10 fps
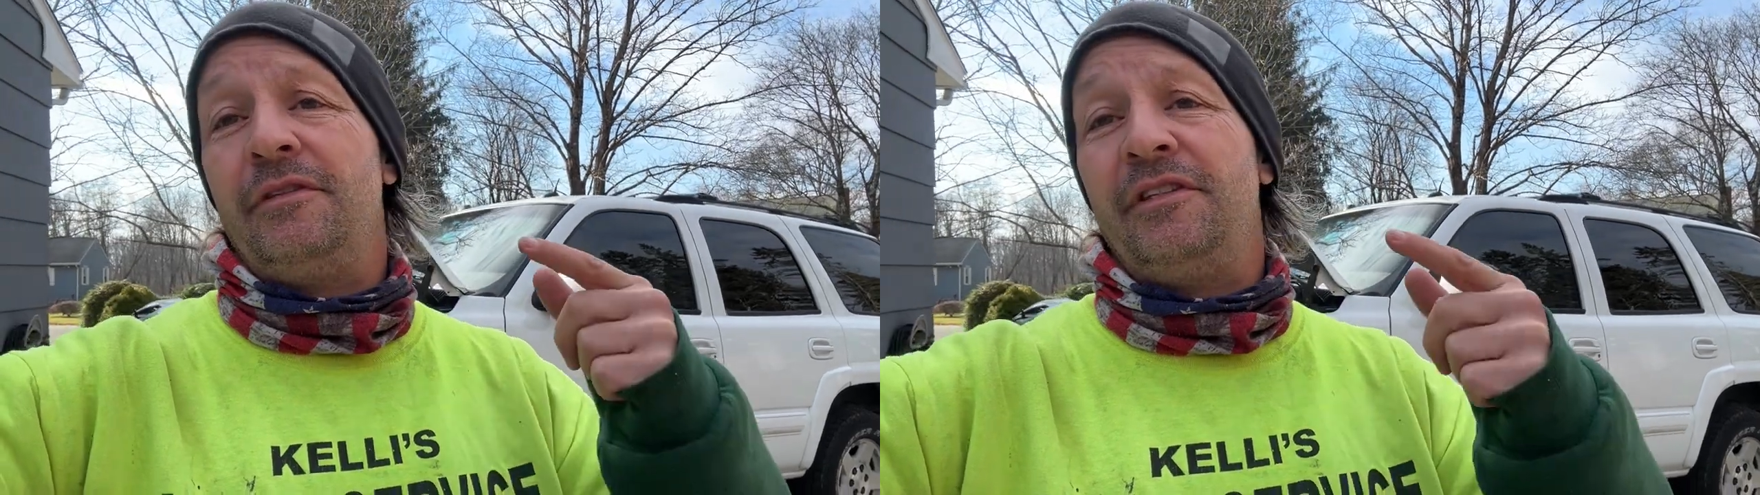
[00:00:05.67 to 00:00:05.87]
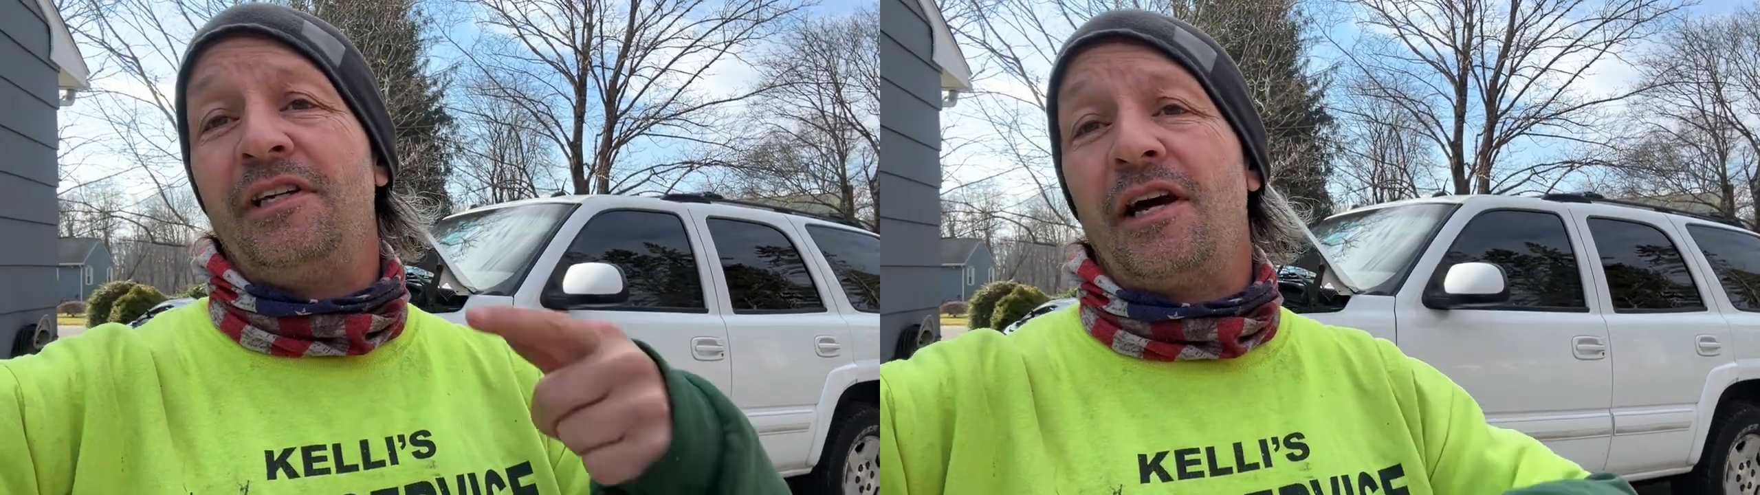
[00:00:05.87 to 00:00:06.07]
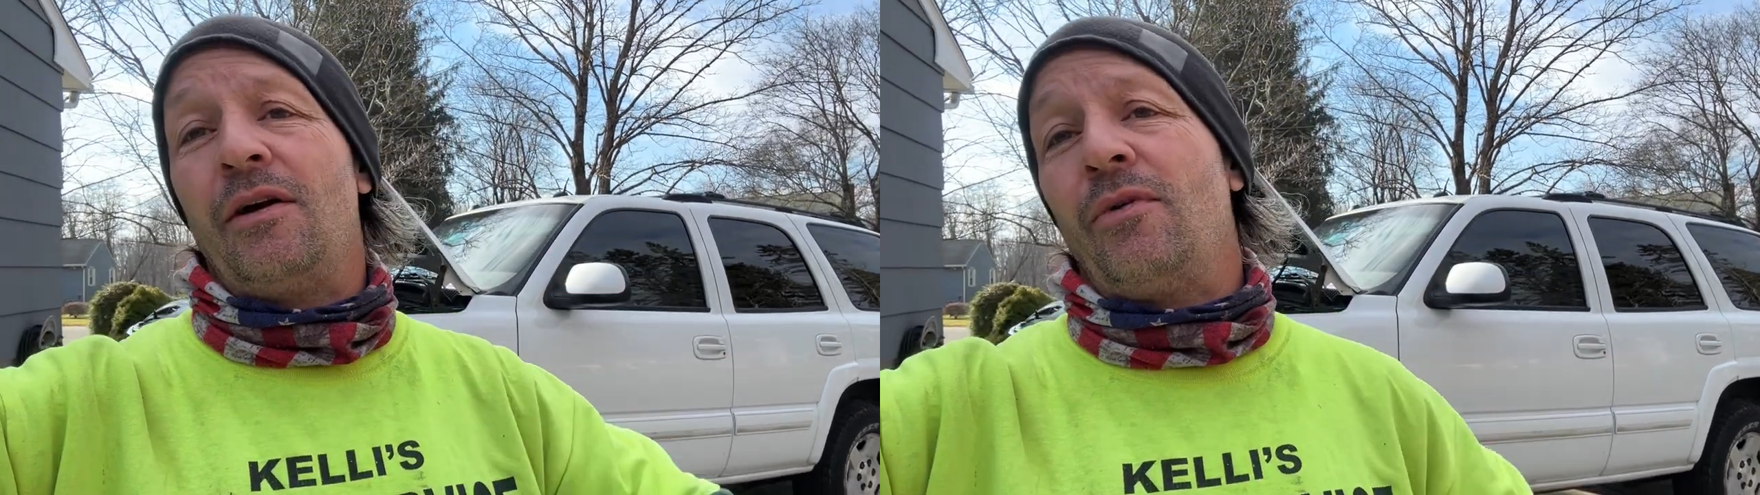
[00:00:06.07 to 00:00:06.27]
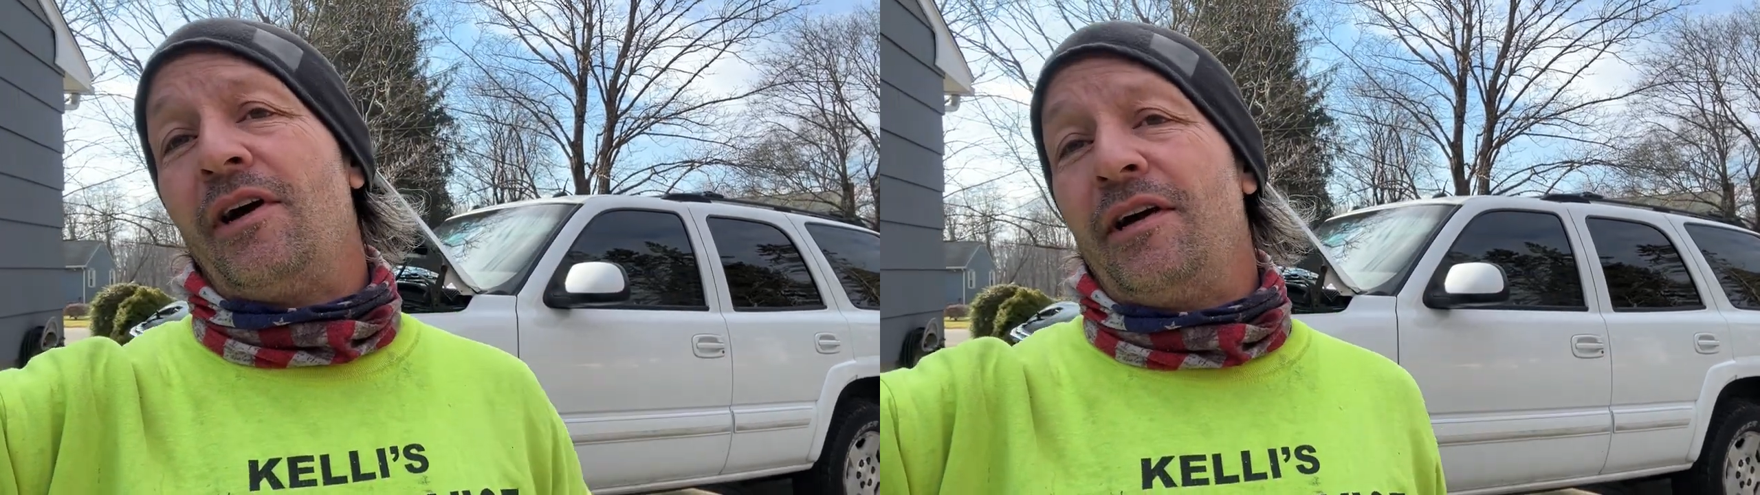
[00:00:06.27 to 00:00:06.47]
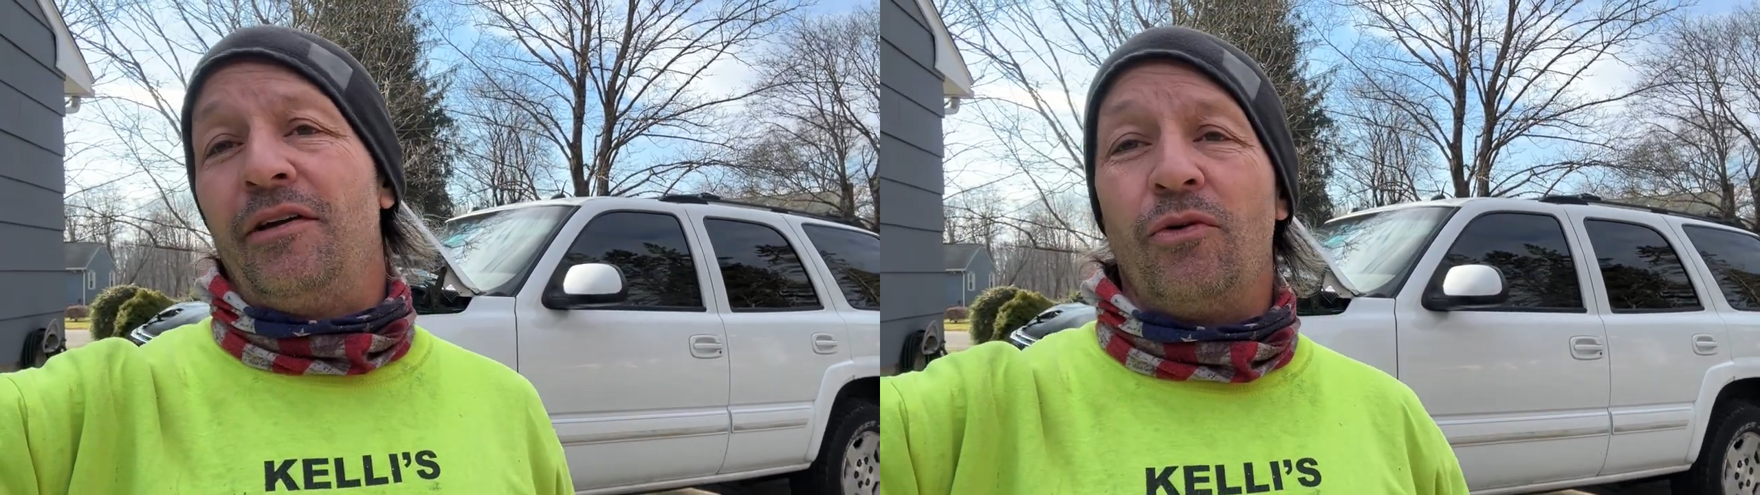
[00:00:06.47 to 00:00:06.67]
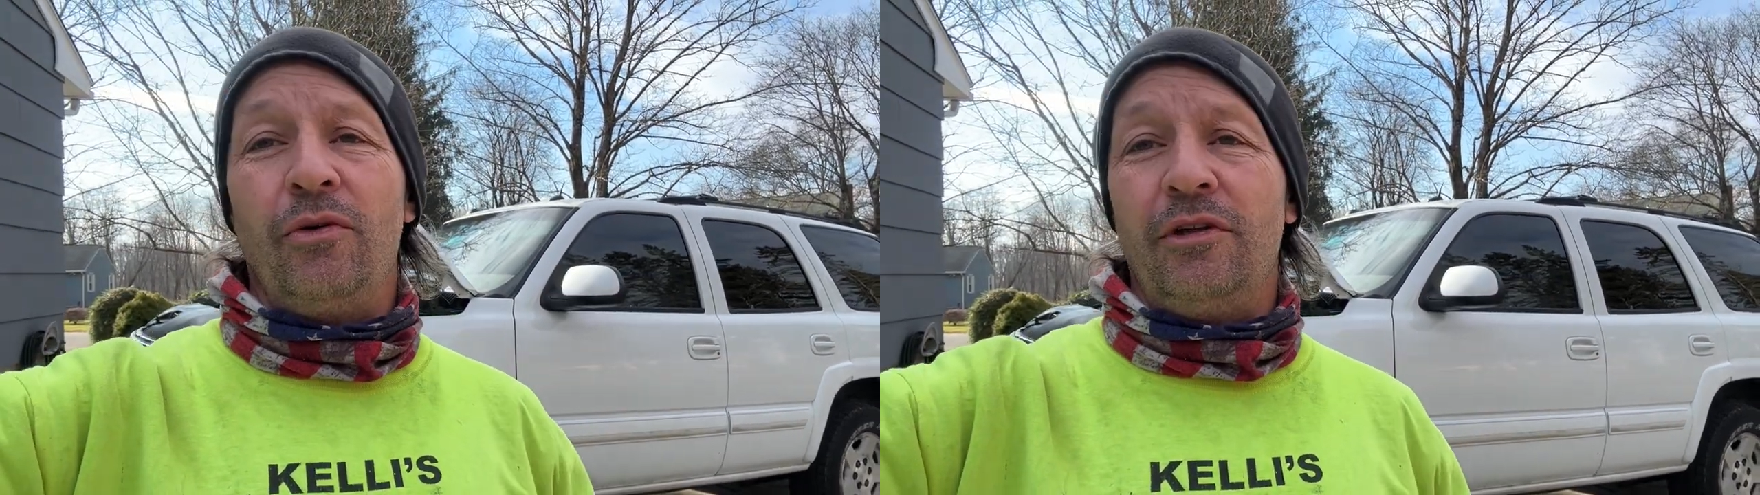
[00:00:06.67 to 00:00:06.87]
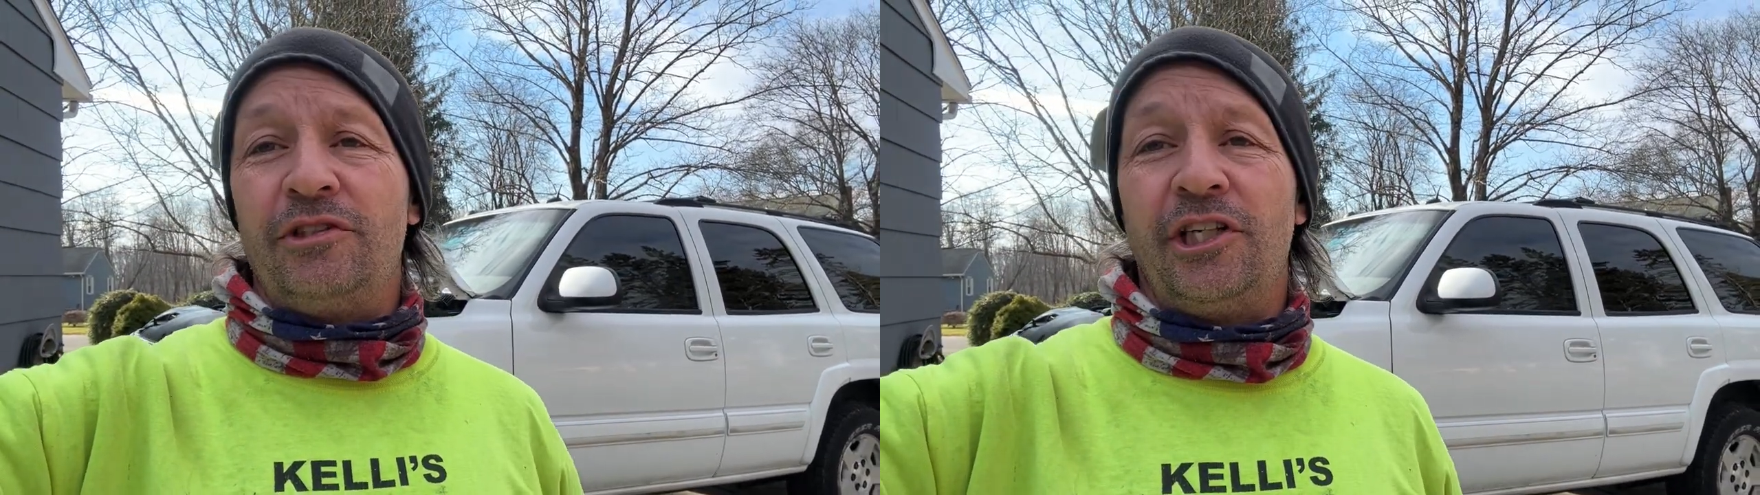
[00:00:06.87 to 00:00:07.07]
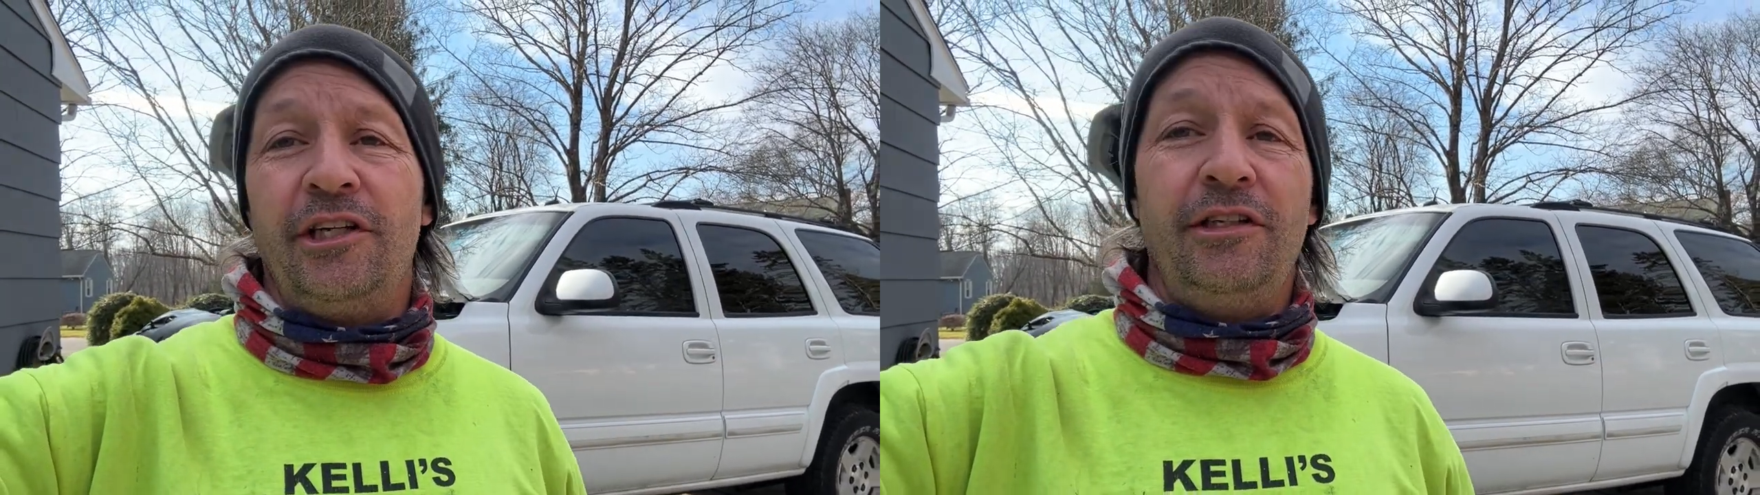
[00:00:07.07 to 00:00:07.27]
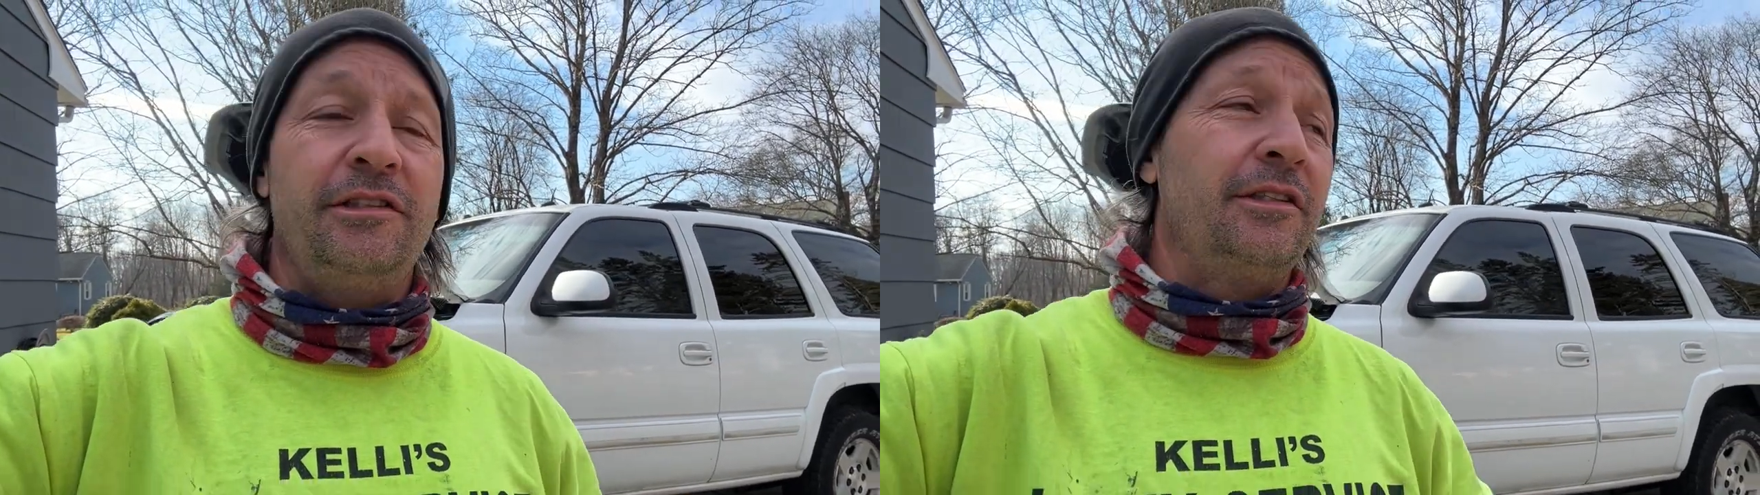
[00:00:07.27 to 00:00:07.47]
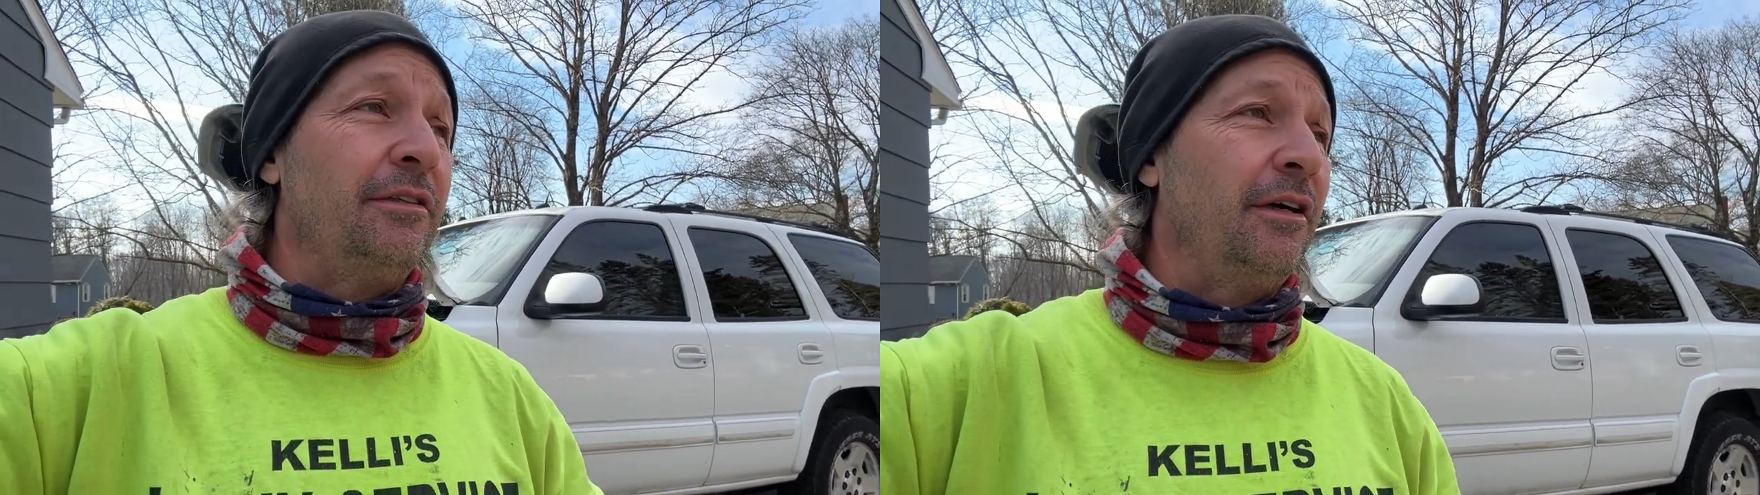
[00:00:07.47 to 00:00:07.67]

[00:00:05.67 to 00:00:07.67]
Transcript: DIY oil change.